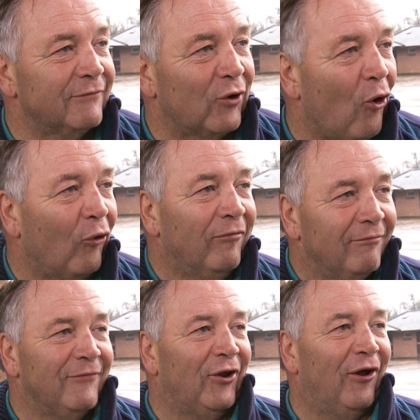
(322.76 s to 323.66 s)
gone.
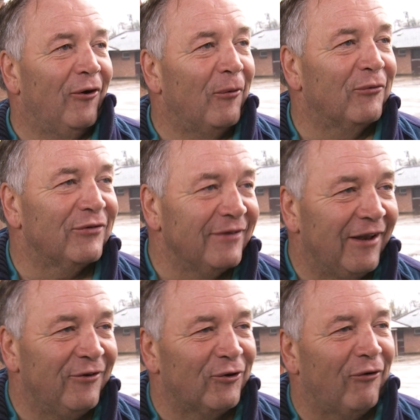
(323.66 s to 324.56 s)
You know, I was
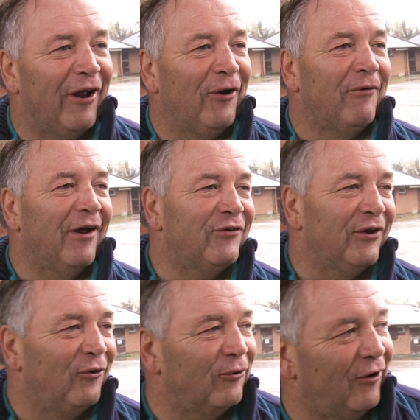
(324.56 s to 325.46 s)
into greyhound
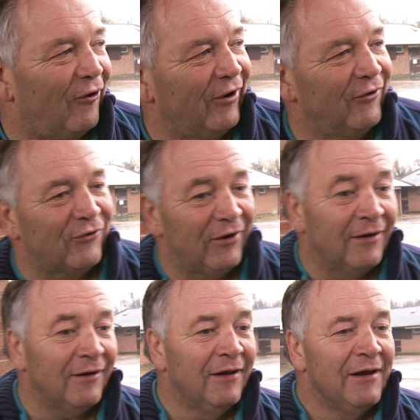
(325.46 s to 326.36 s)
racing, hook, line, and
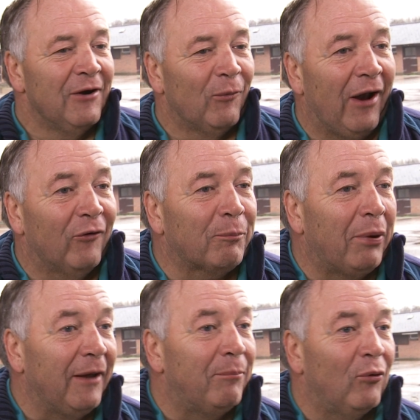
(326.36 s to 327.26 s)
sinker. Whereas
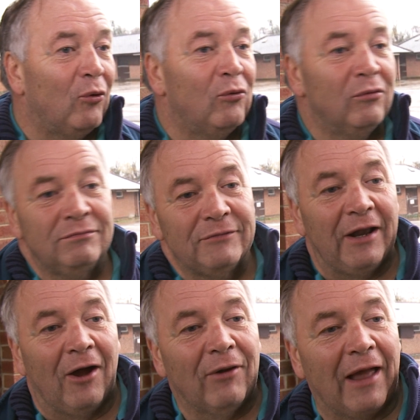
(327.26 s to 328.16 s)
people, you
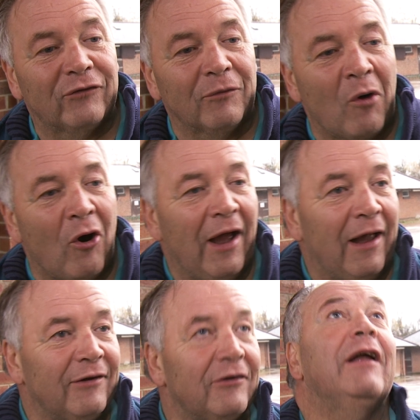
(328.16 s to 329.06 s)
know, lads of my
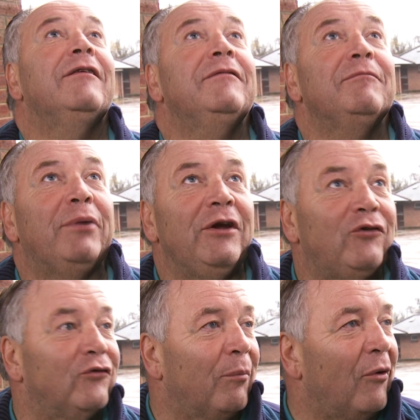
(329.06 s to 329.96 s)
age had
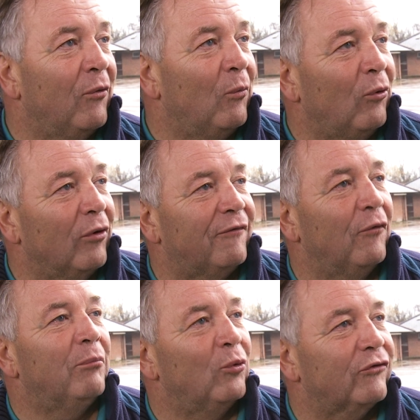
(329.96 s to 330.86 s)
pictures up on the wall of
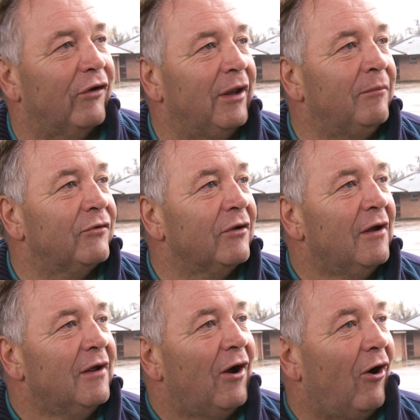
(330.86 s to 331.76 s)
football teams.
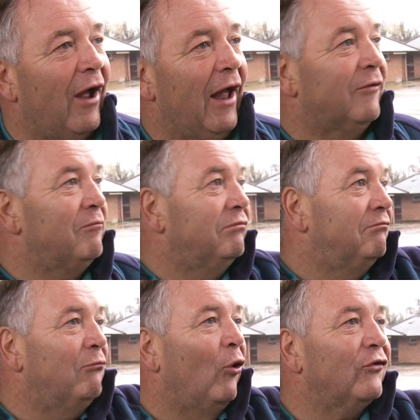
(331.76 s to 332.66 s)
I had
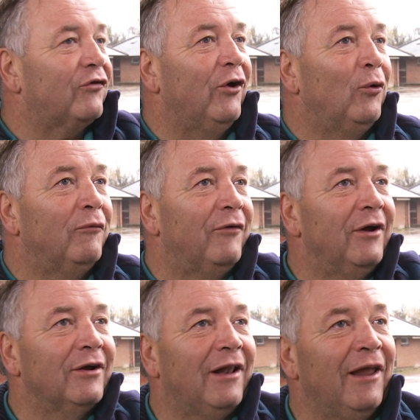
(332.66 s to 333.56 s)
Mutts
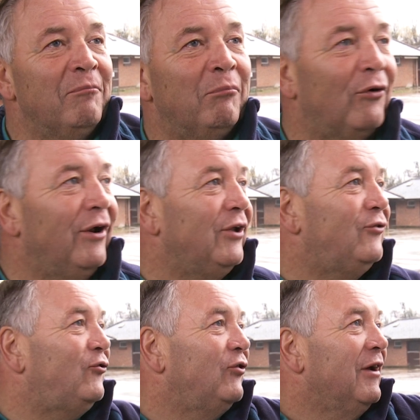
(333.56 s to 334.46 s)
Silver,
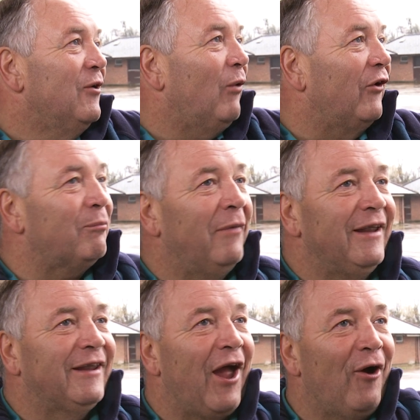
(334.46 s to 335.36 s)
Glenbridge,
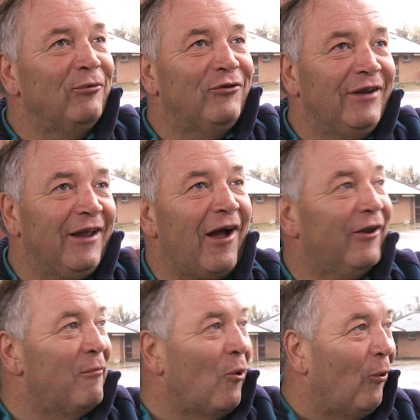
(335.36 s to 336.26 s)
Westmead County. I had
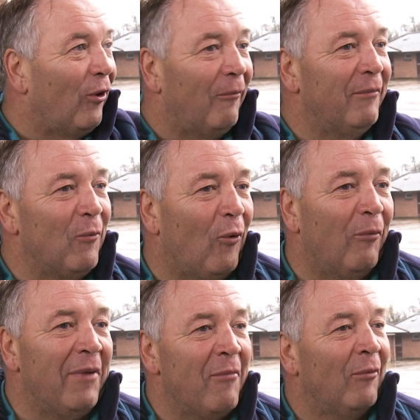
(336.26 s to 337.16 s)
them all on my wall.
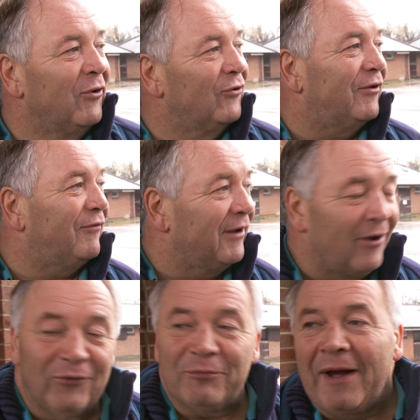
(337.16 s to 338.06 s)
My mum used to think I
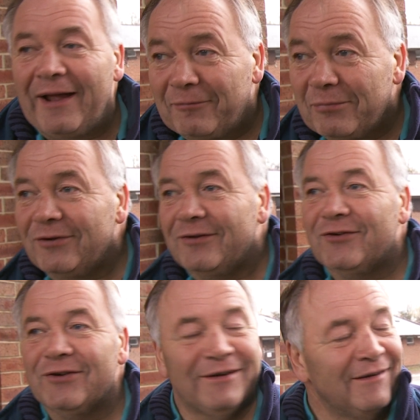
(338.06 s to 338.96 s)
was mad,
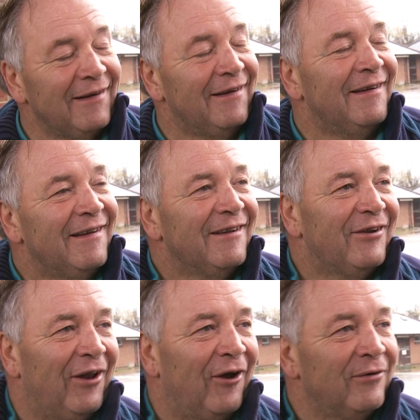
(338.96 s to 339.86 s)
but. Uh,
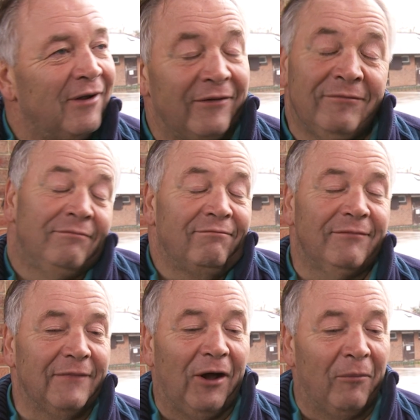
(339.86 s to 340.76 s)
you know, and
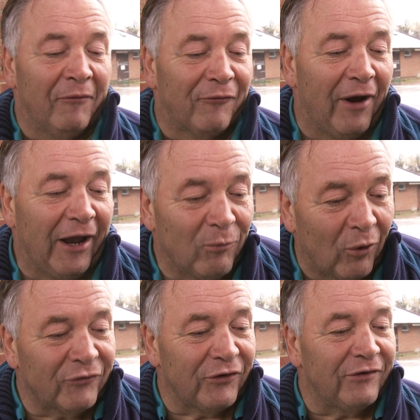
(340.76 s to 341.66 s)
I'm afraid
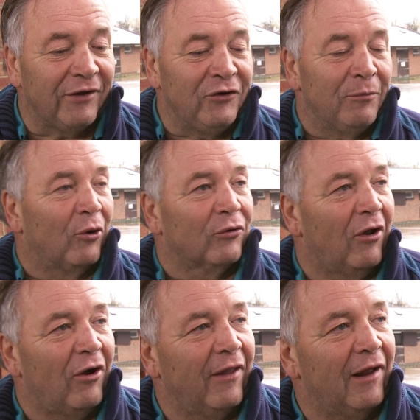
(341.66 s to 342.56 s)
once it's in your blood
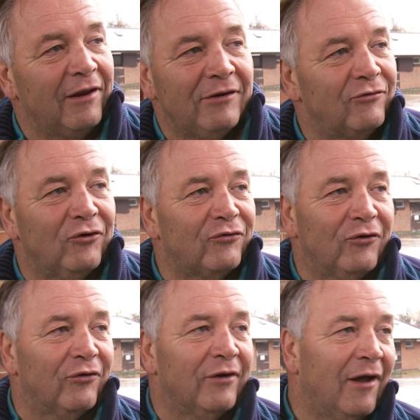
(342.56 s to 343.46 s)
like that, it just
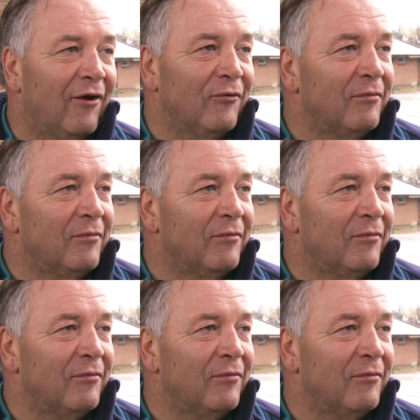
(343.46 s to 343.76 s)
doesn't go.